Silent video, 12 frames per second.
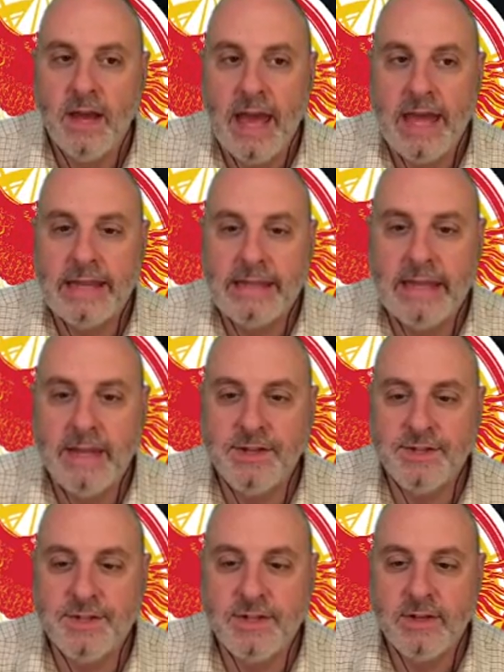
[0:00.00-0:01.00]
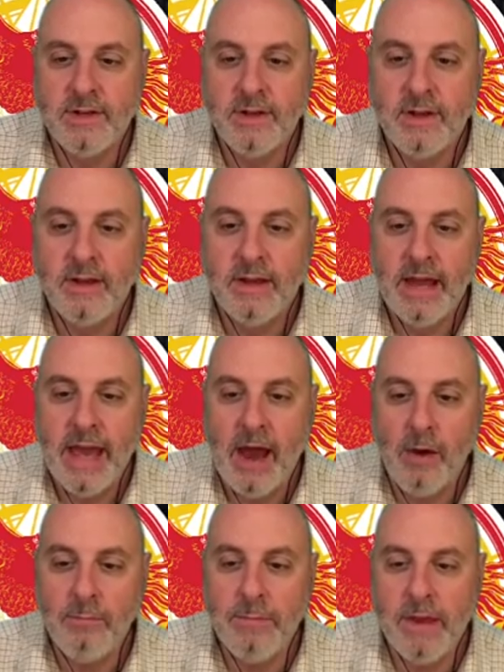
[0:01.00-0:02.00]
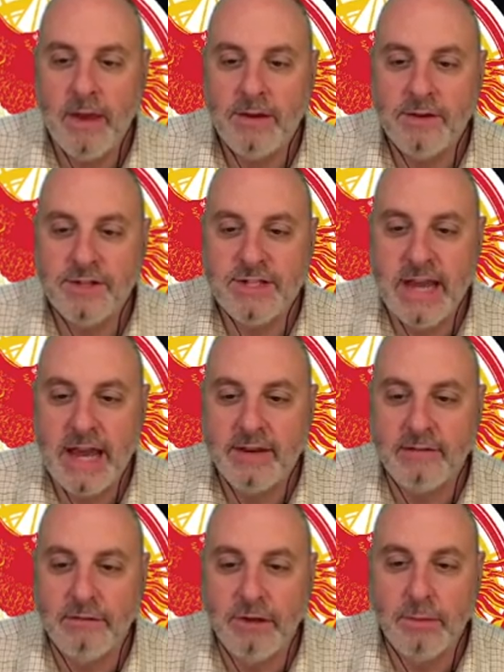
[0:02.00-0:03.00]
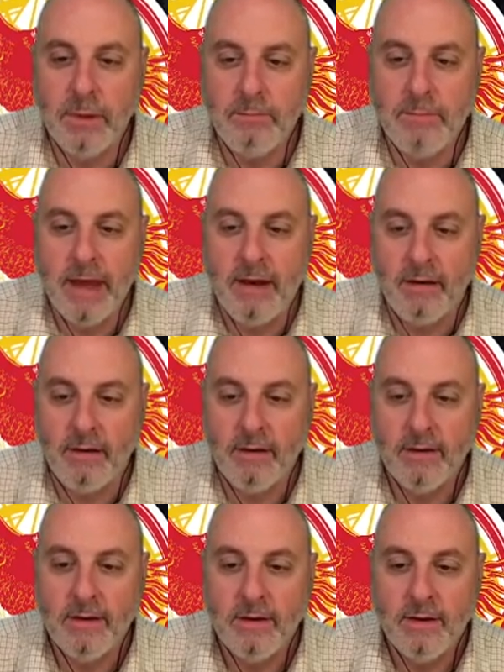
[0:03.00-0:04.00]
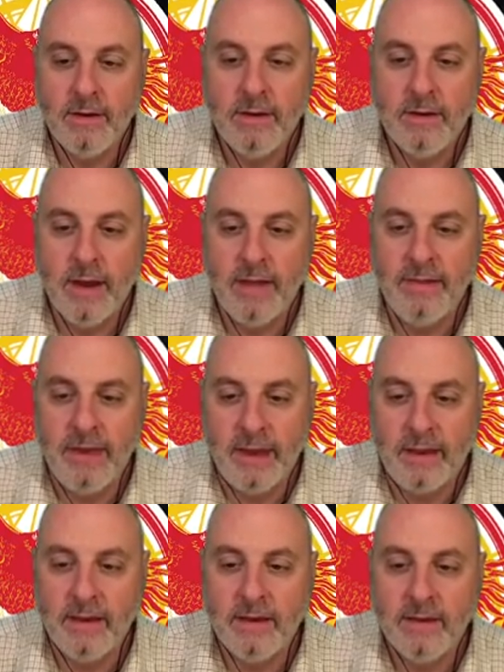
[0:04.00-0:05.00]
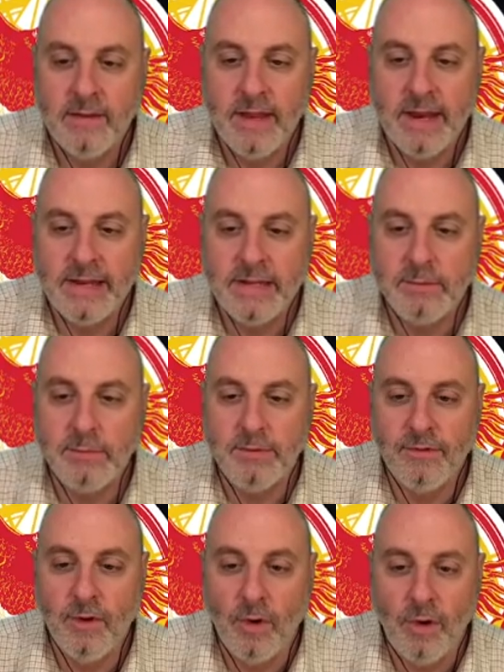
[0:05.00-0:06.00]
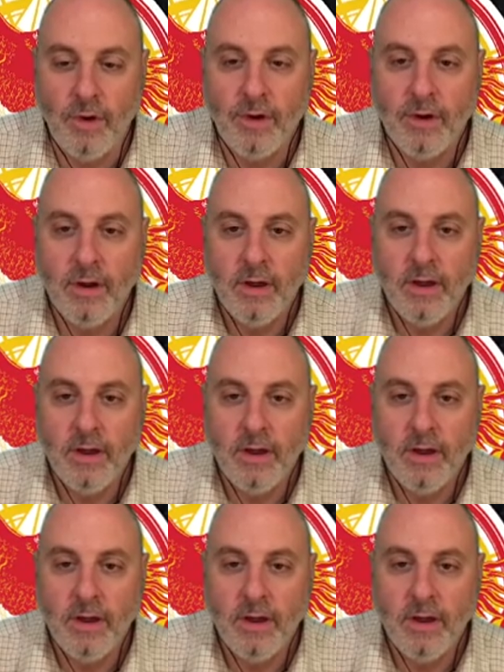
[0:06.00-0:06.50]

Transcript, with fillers: at least help me understand a little bit better, I think, than I did before.